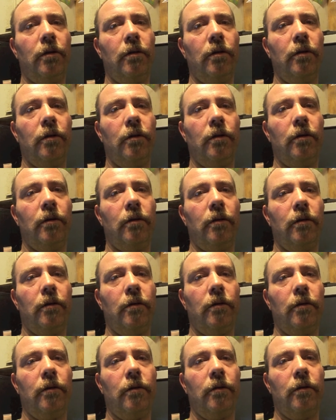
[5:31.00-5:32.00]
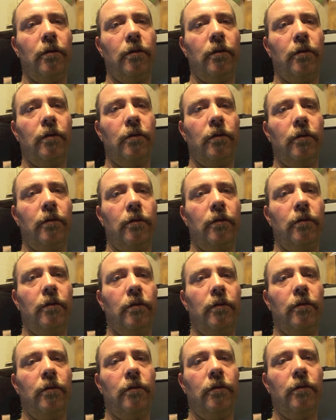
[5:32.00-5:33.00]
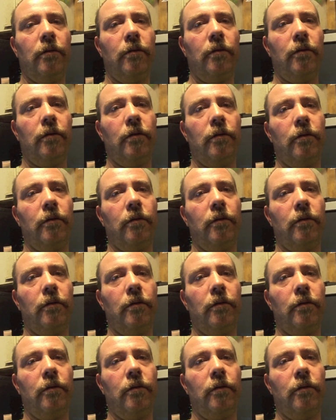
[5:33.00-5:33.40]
Nothing is said.